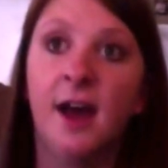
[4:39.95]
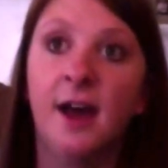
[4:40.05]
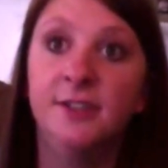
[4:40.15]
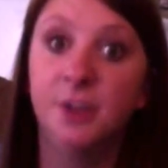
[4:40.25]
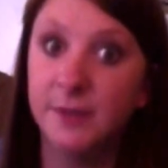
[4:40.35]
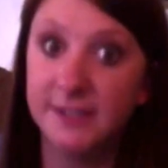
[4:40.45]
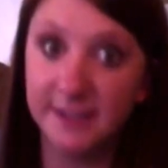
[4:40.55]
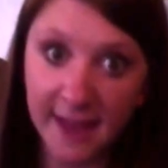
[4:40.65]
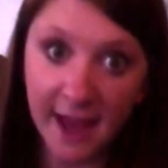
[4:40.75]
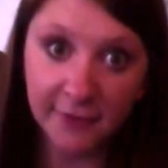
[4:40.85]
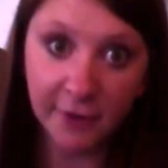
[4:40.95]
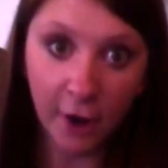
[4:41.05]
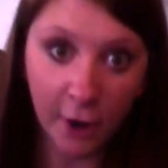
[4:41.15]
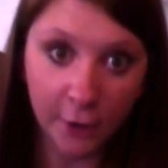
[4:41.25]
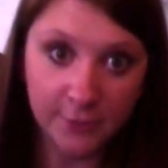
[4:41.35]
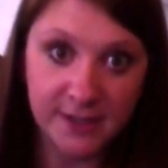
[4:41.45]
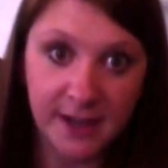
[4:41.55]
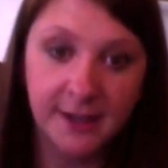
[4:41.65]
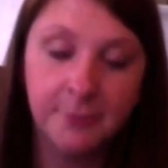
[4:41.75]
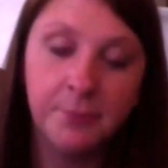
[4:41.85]
So we did that for a home
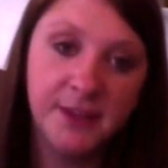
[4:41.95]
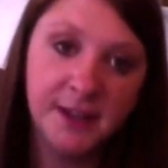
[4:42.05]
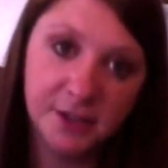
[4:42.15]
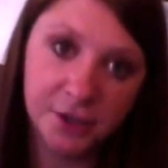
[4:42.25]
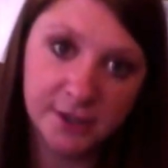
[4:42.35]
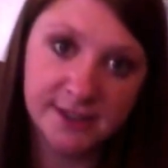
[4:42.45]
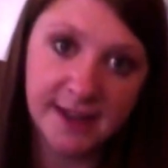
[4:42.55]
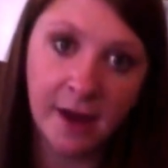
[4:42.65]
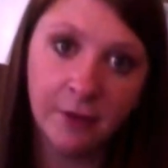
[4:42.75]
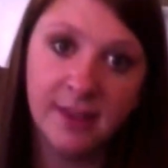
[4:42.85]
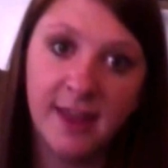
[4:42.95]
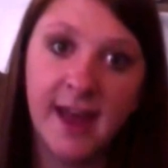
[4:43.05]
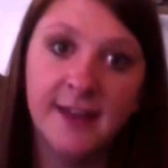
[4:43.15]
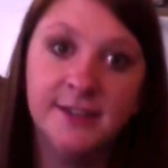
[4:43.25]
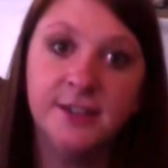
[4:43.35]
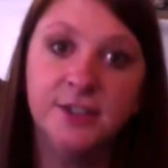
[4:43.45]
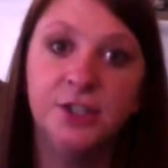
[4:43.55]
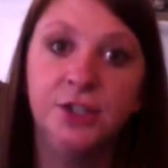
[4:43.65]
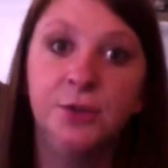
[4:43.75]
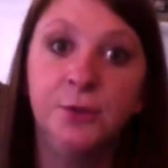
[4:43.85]
study, but then it turns out that
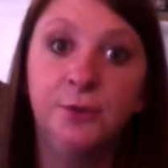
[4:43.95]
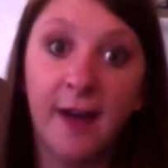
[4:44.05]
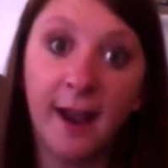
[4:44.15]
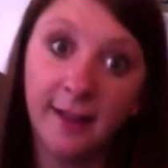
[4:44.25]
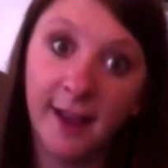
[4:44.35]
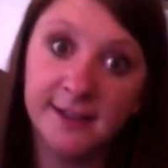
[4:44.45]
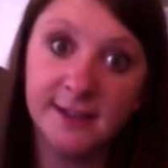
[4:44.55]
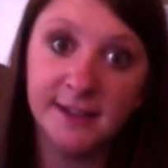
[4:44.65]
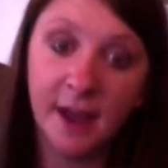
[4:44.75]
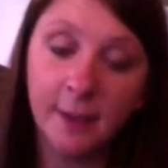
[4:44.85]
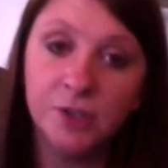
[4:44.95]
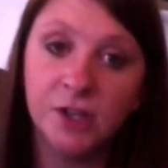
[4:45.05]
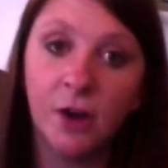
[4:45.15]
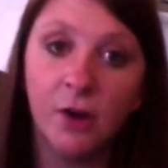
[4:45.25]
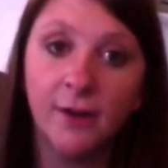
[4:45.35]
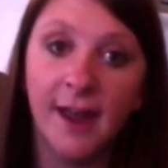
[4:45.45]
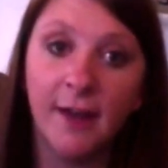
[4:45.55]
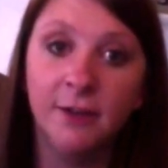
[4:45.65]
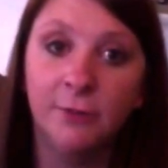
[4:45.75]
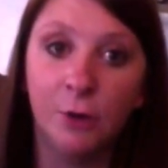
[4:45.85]
to finalize the adoption, our
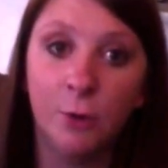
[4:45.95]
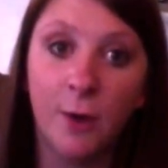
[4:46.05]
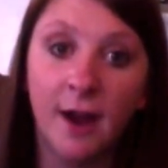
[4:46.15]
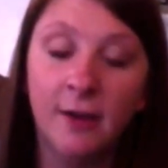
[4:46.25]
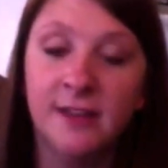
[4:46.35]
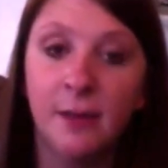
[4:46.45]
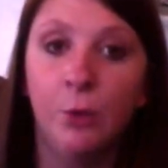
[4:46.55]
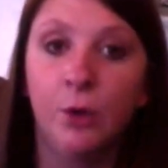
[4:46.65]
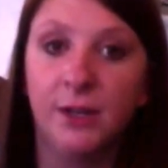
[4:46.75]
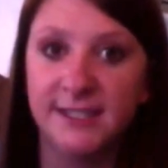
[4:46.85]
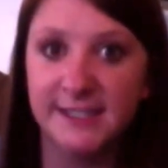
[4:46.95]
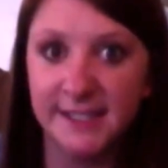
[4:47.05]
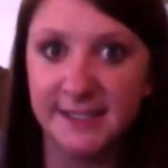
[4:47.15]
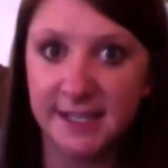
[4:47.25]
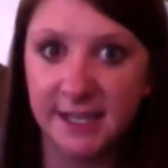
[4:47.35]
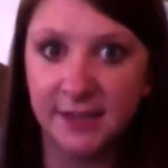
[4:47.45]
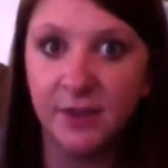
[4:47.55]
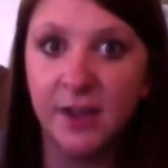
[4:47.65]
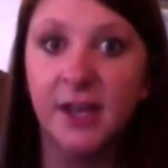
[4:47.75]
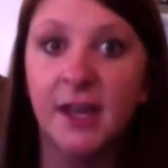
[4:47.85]
county requires a more extensive
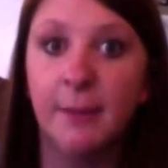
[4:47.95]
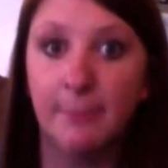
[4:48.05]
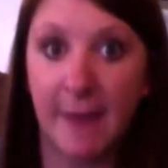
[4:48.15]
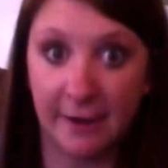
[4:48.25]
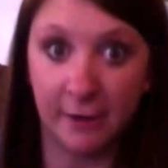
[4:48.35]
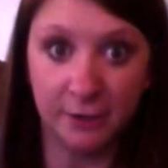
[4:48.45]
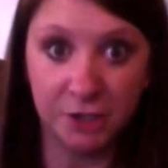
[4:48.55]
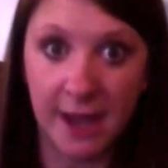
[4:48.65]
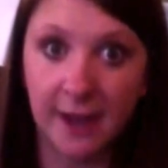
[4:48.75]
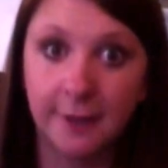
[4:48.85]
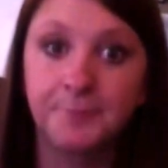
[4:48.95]
background check.